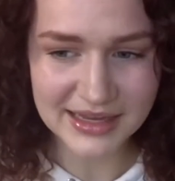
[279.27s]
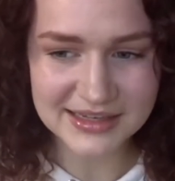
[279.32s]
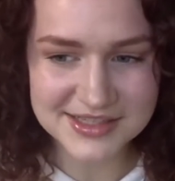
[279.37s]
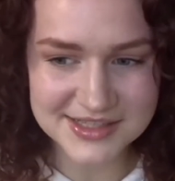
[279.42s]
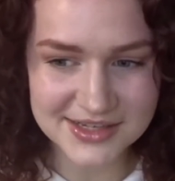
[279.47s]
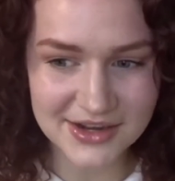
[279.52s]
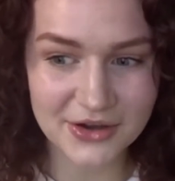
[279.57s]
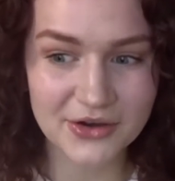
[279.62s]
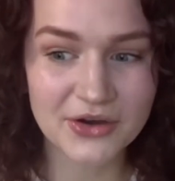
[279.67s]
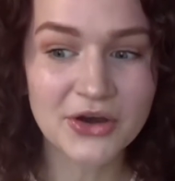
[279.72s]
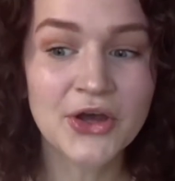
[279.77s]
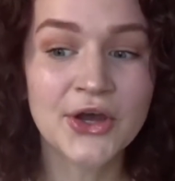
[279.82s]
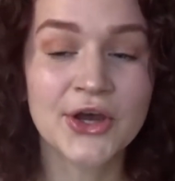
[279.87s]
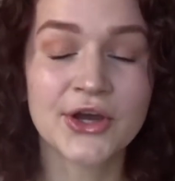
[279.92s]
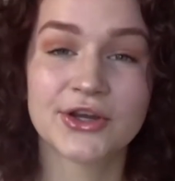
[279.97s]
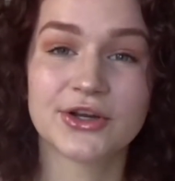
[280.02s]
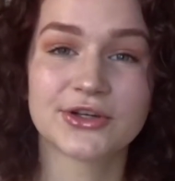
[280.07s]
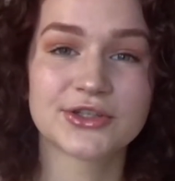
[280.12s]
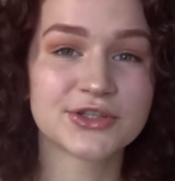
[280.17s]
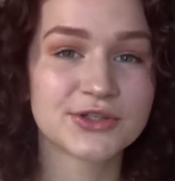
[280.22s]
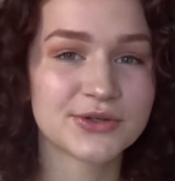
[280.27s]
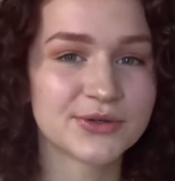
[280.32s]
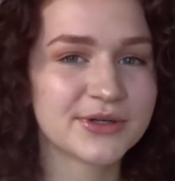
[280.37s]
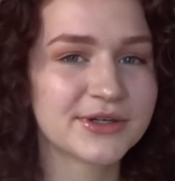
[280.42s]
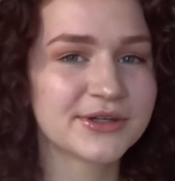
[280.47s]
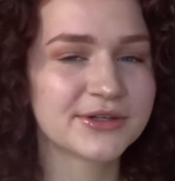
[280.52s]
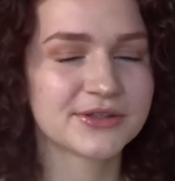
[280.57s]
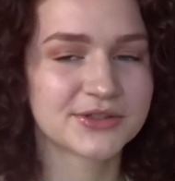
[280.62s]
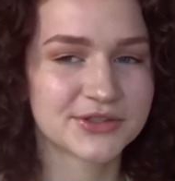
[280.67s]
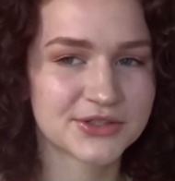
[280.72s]
So your
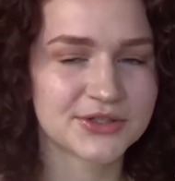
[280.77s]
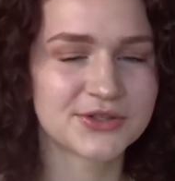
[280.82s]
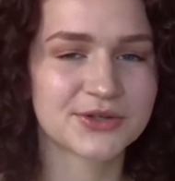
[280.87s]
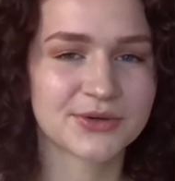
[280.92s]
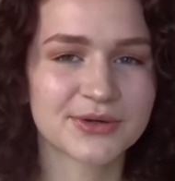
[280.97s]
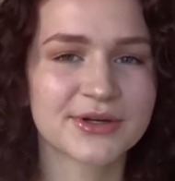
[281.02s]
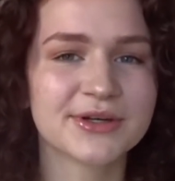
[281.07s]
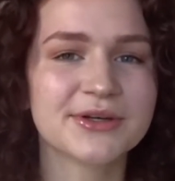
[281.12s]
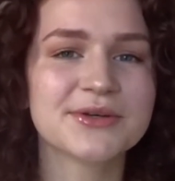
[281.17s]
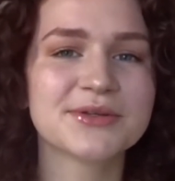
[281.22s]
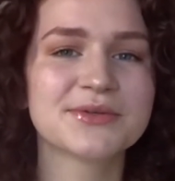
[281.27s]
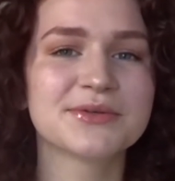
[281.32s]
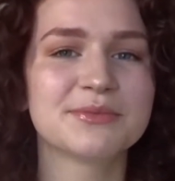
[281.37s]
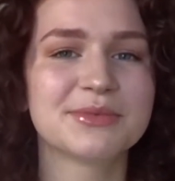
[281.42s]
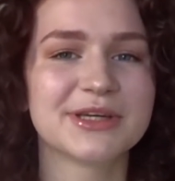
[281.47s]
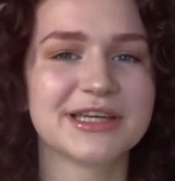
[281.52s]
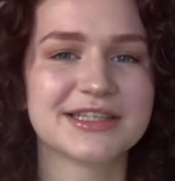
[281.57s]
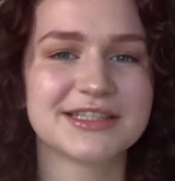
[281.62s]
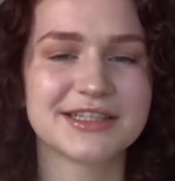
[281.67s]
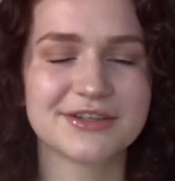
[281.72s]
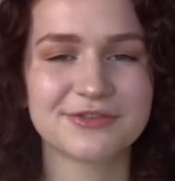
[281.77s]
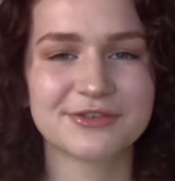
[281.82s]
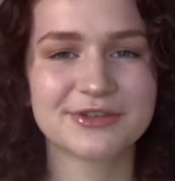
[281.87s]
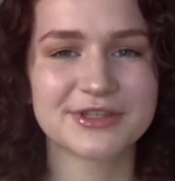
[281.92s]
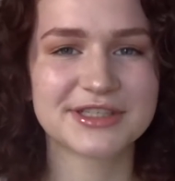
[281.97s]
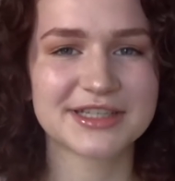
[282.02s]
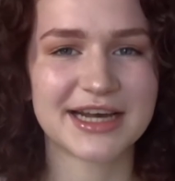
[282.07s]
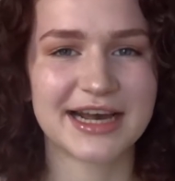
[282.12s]
tutorials will be at different